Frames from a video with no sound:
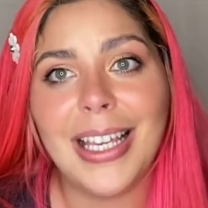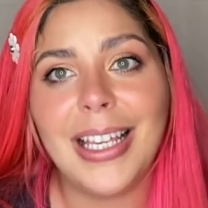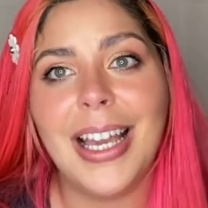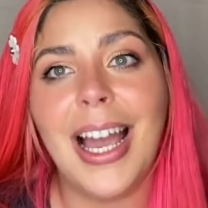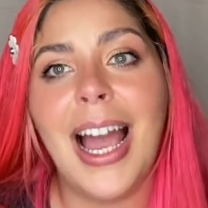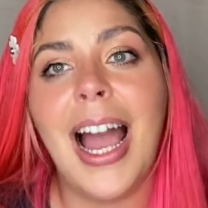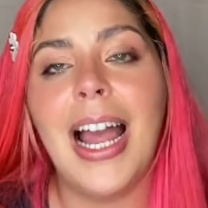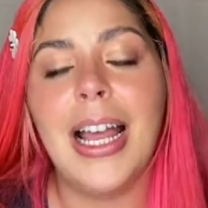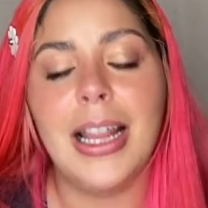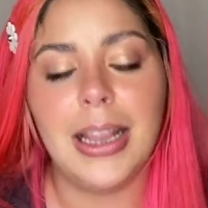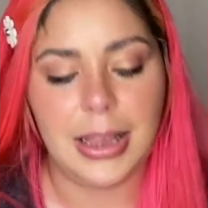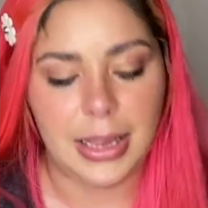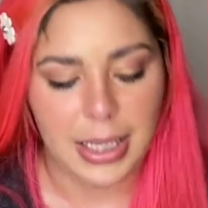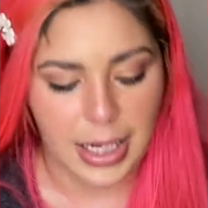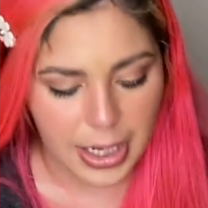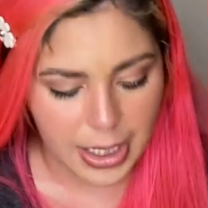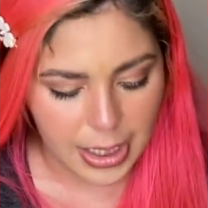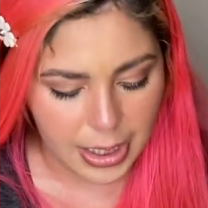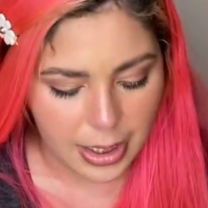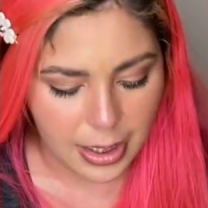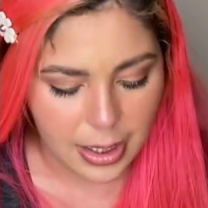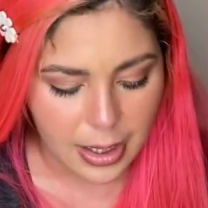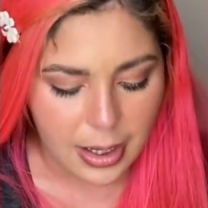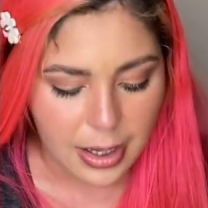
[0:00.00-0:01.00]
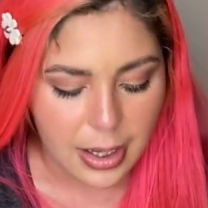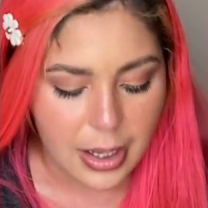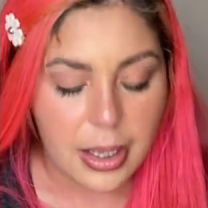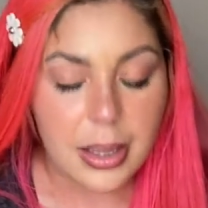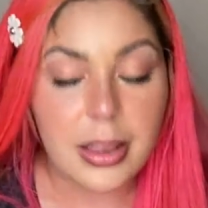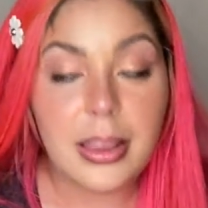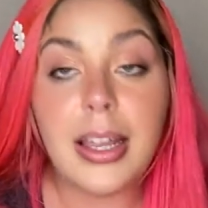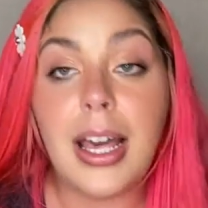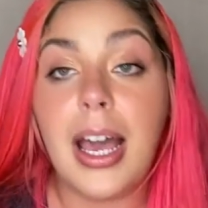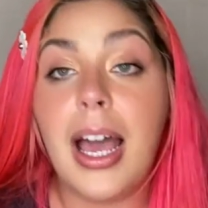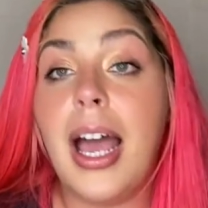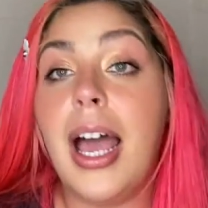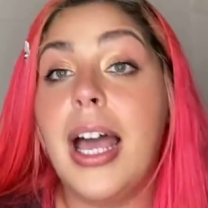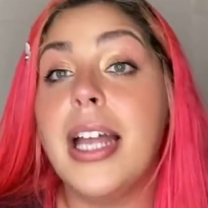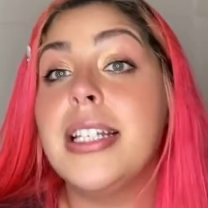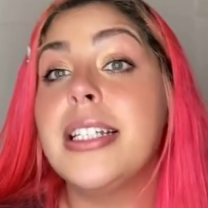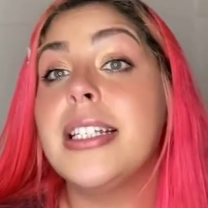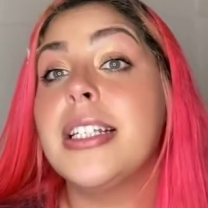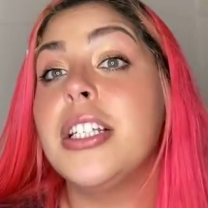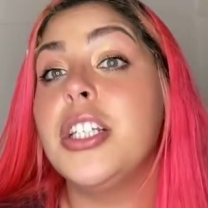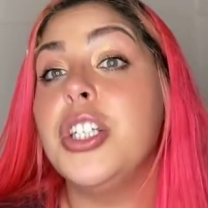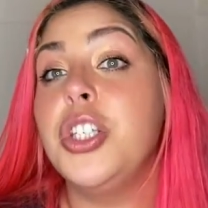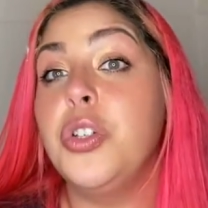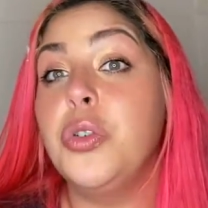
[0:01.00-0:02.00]
I like that
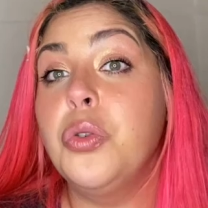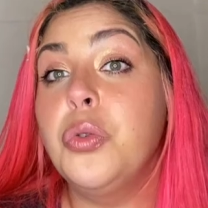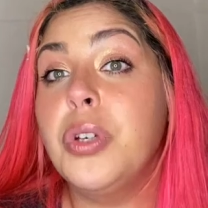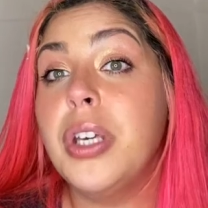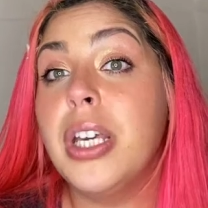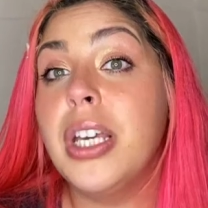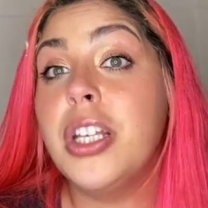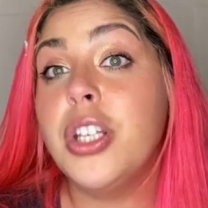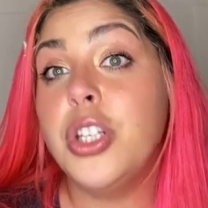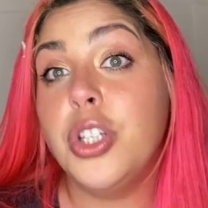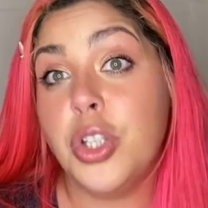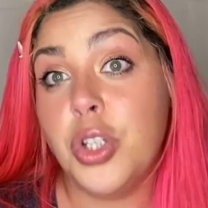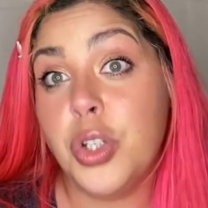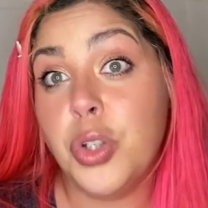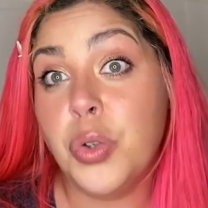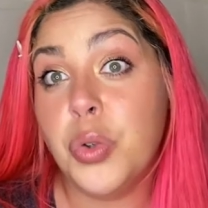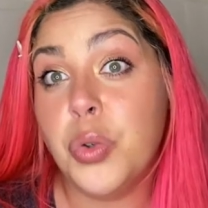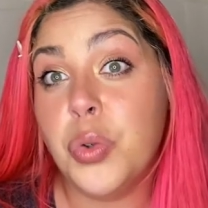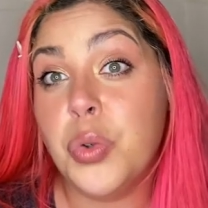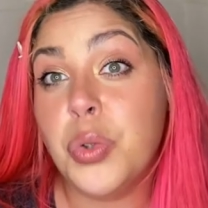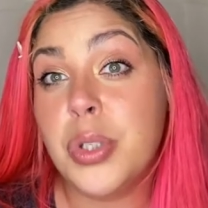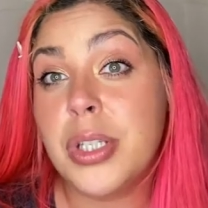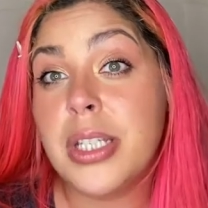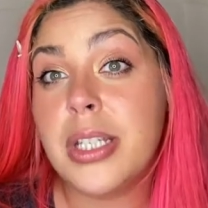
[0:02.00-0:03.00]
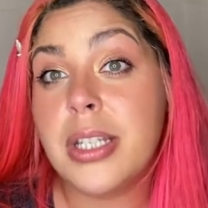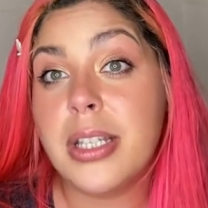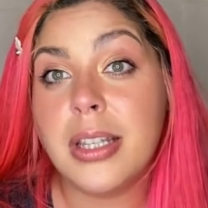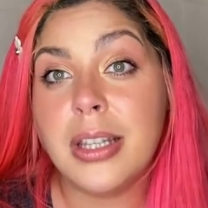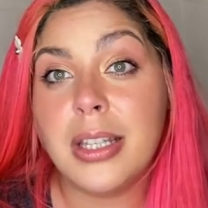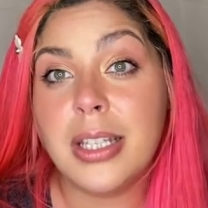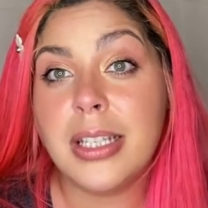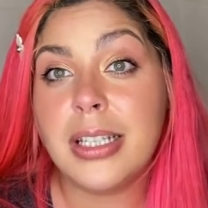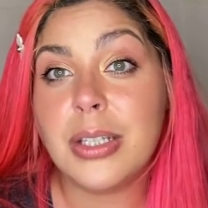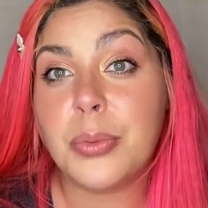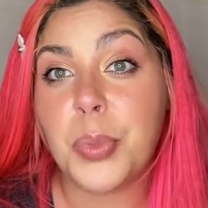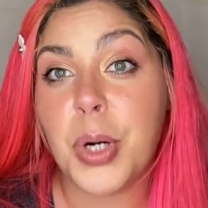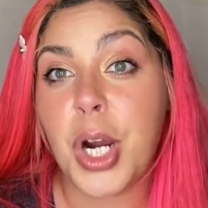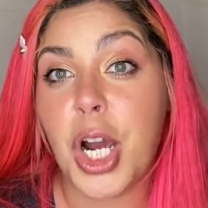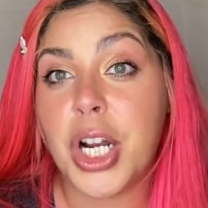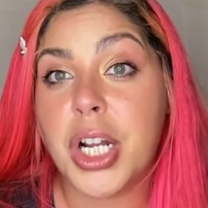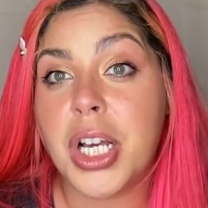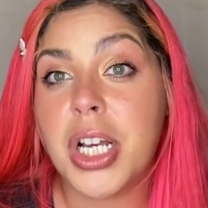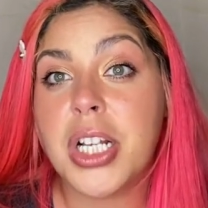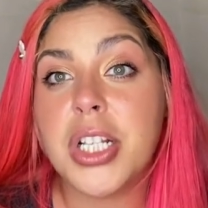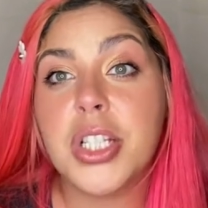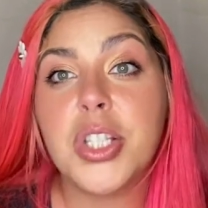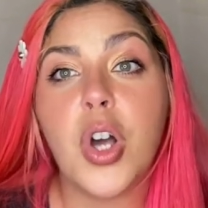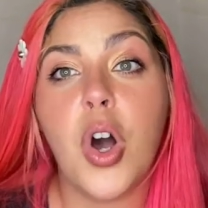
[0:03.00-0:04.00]
you can use these
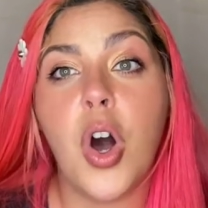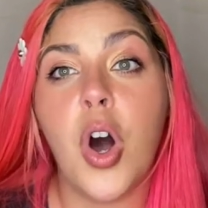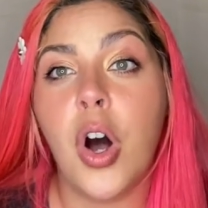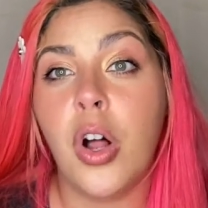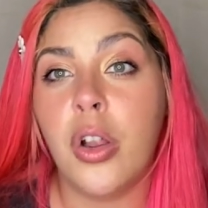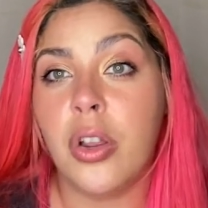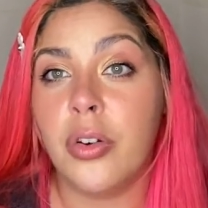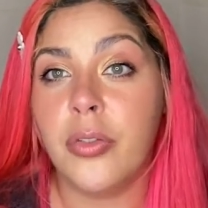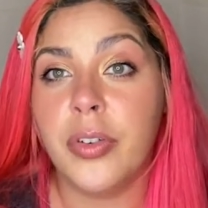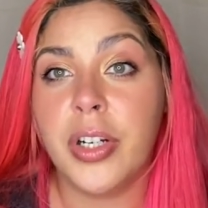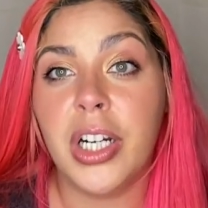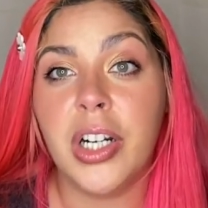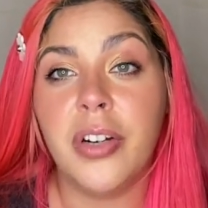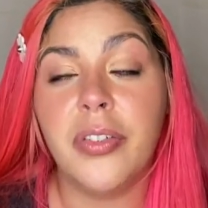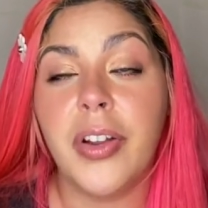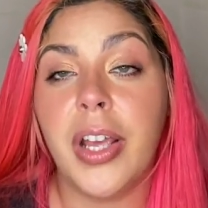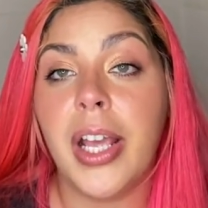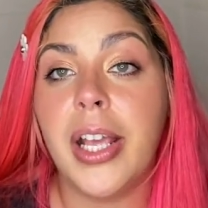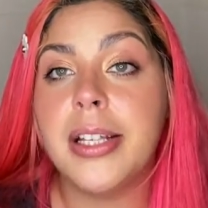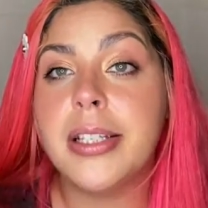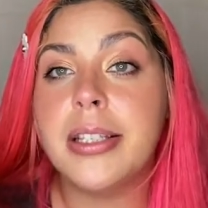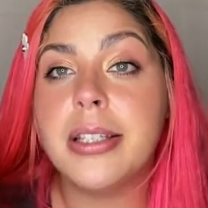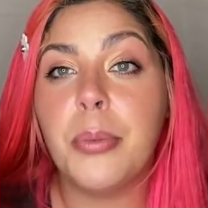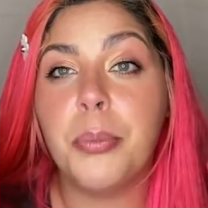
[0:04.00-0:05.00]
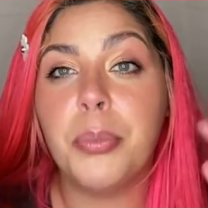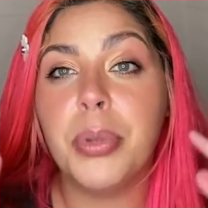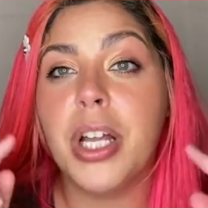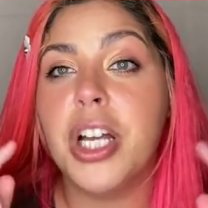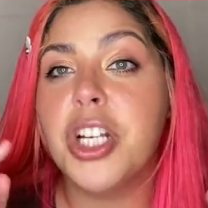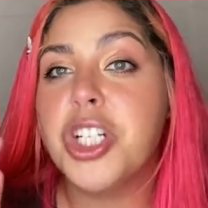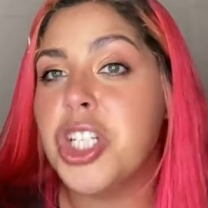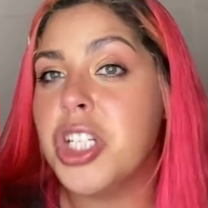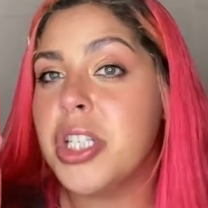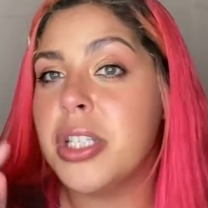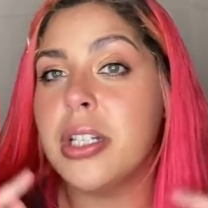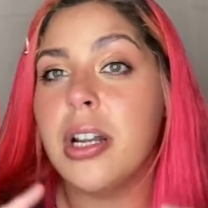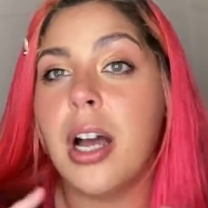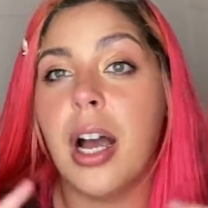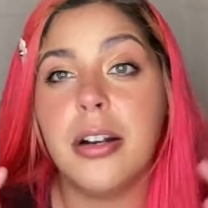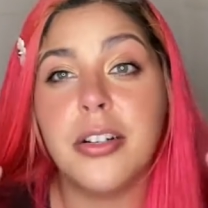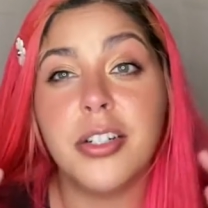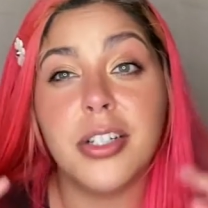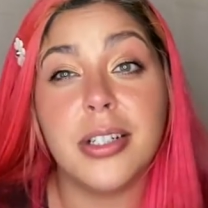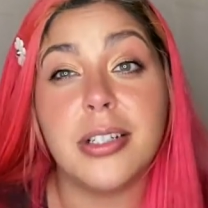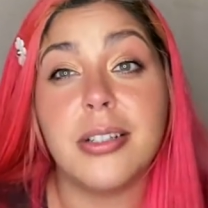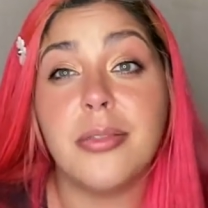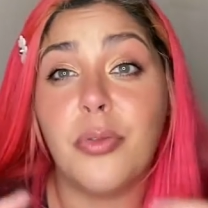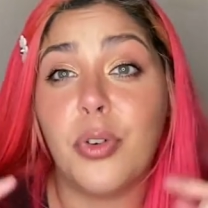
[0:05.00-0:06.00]
products all over your face. The blush is not
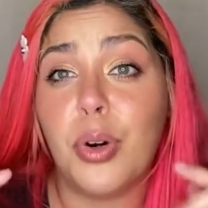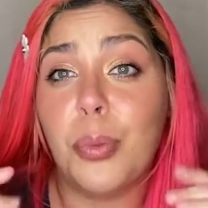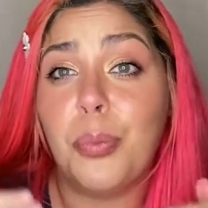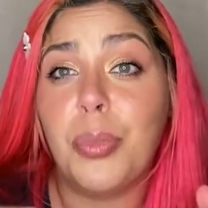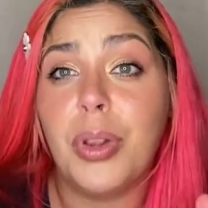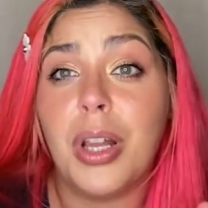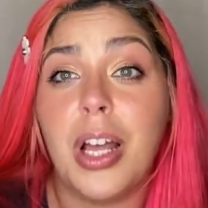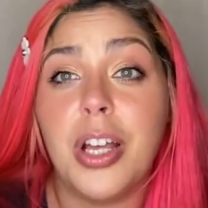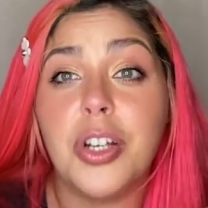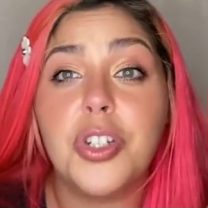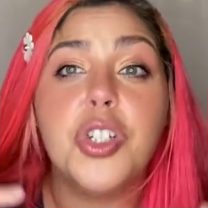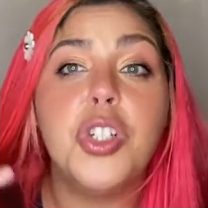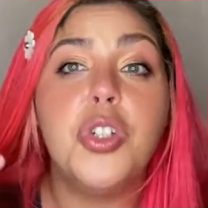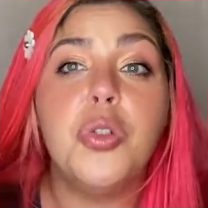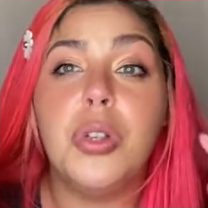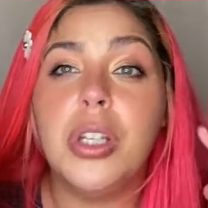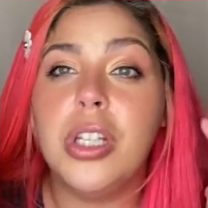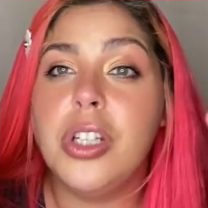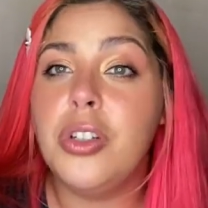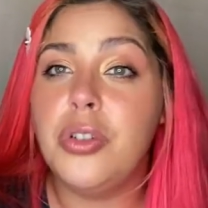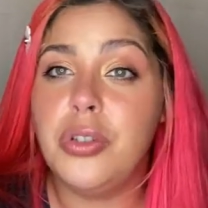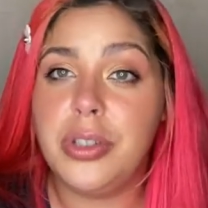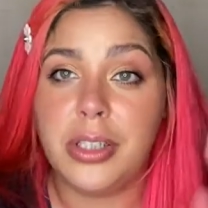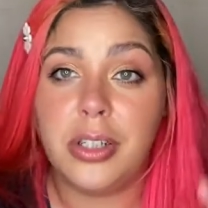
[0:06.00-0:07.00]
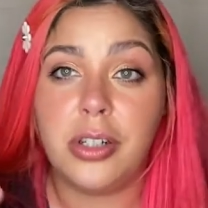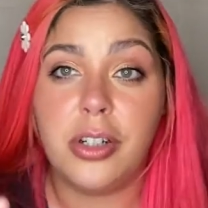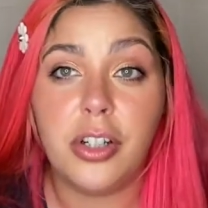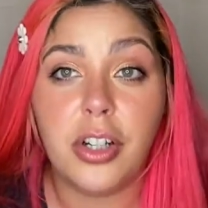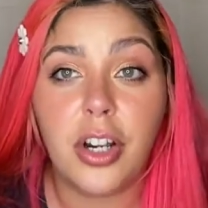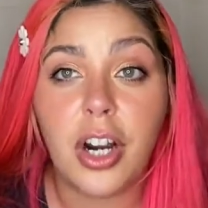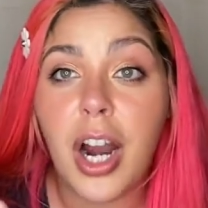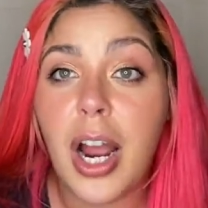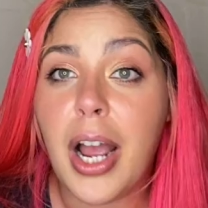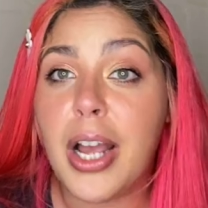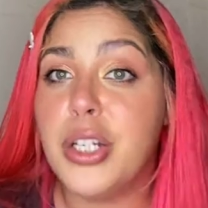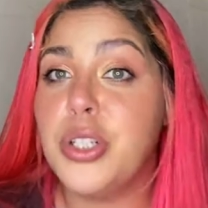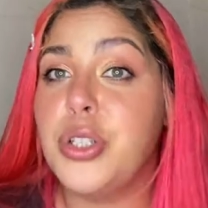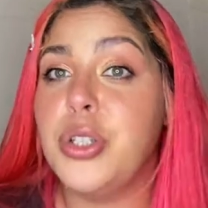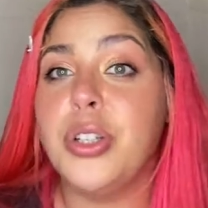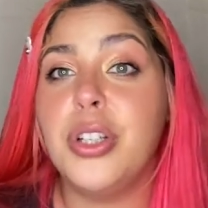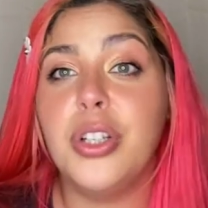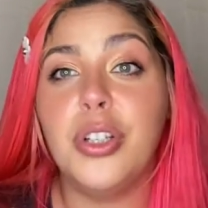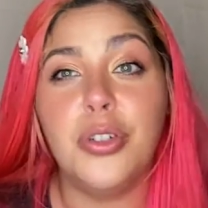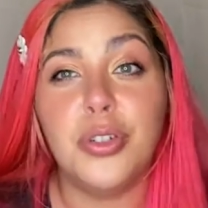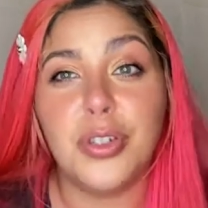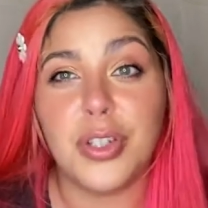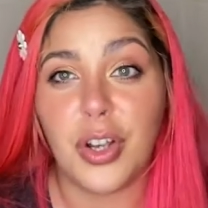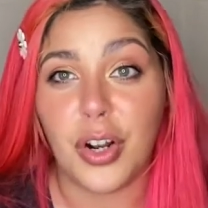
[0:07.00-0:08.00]
just for blush. You can use it on your eyes. You can
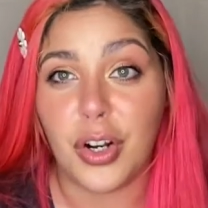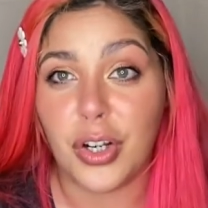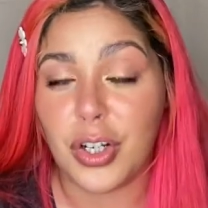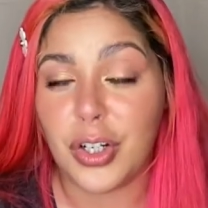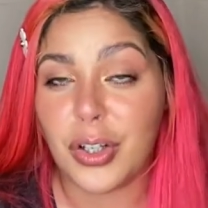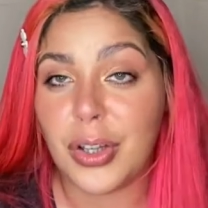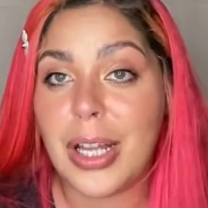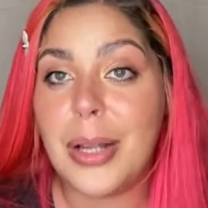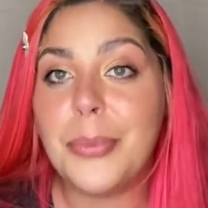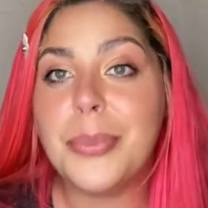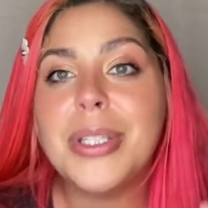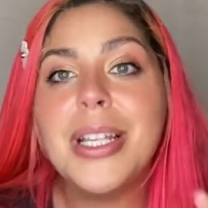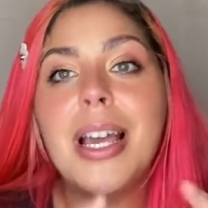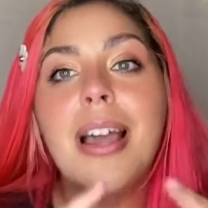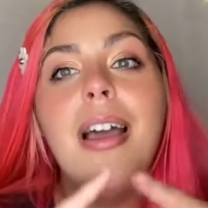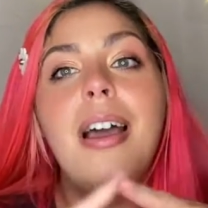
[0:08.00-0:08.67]
use it on your lips.